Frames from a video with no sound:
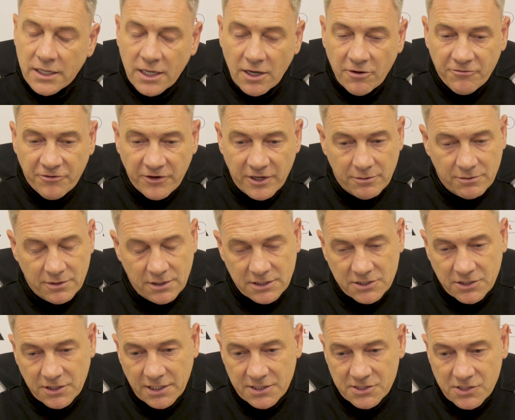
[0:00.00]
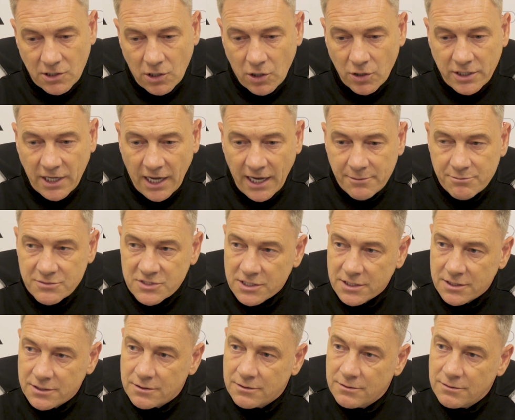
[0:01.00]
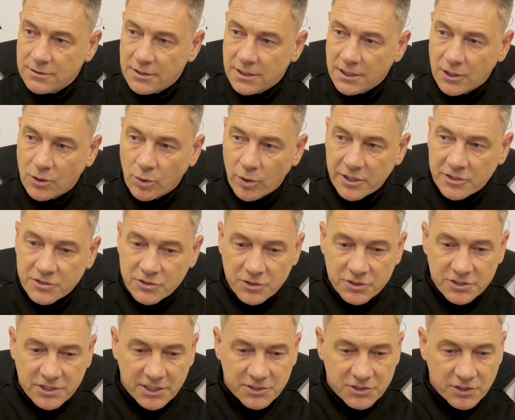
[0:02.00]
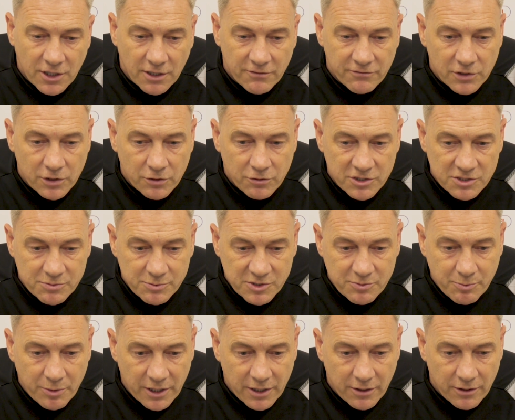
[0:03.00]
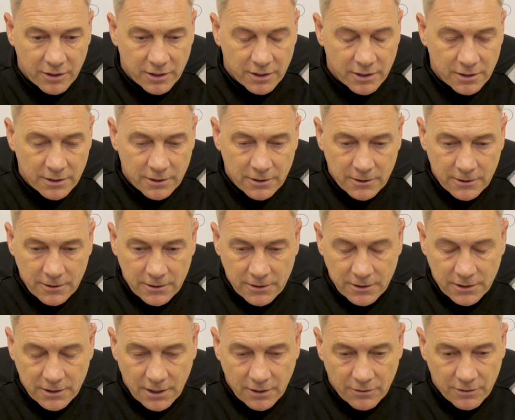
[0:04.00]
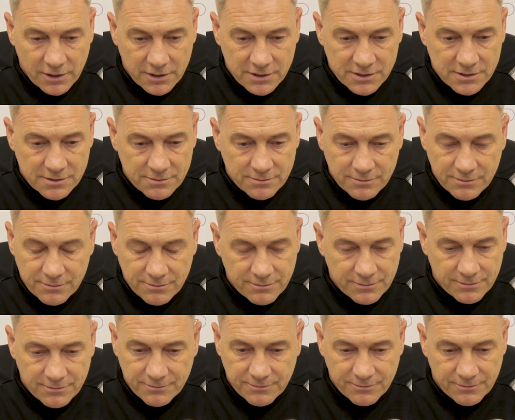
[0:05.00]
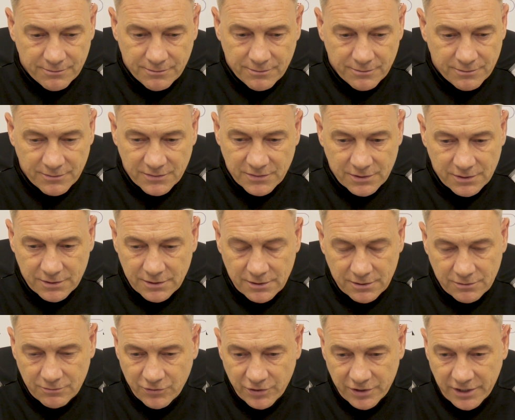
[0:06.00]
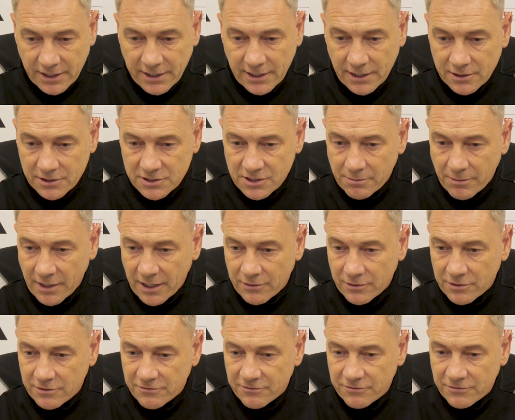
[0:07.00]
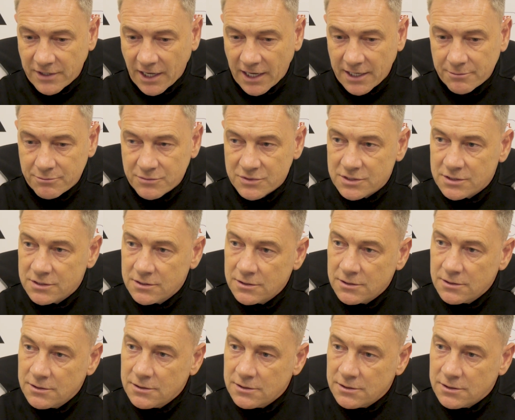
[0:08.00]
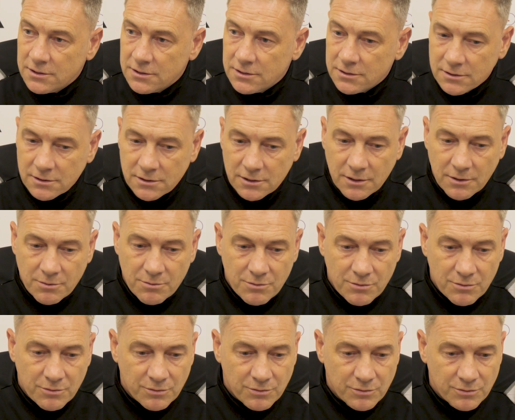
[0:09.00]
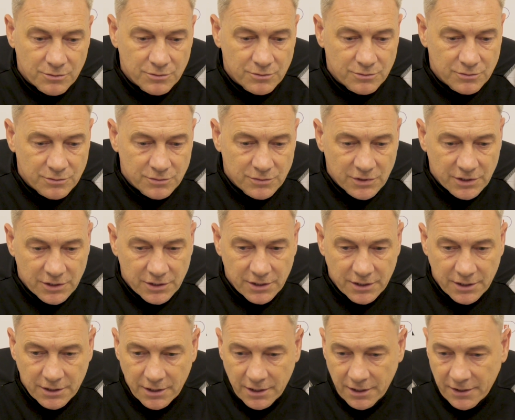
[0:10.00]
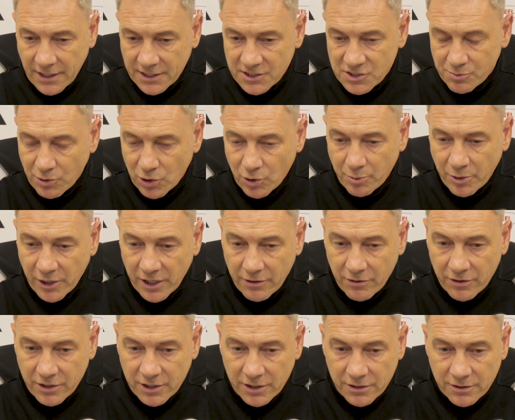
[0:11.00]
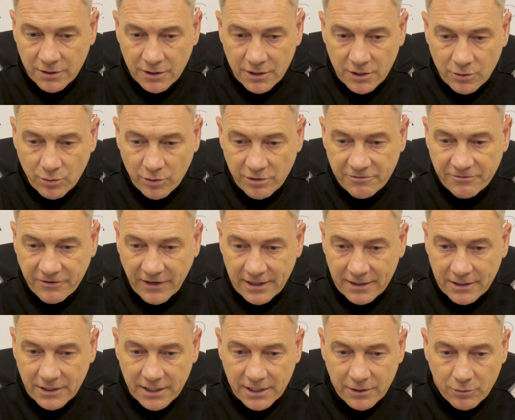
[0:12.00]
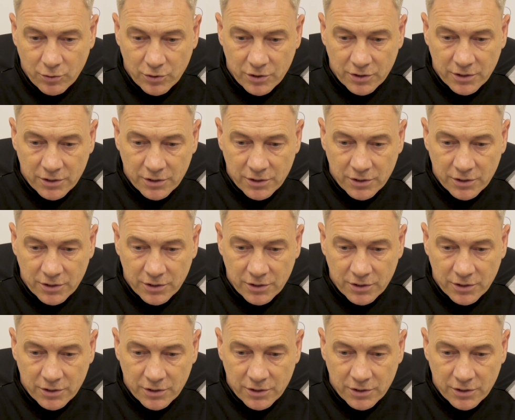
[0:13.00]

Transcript: Yeah, I think, listen, there's a lot of games in quick succession over the Christmas period. You know, there's ridiculous amount of games in that small period, and we felt that it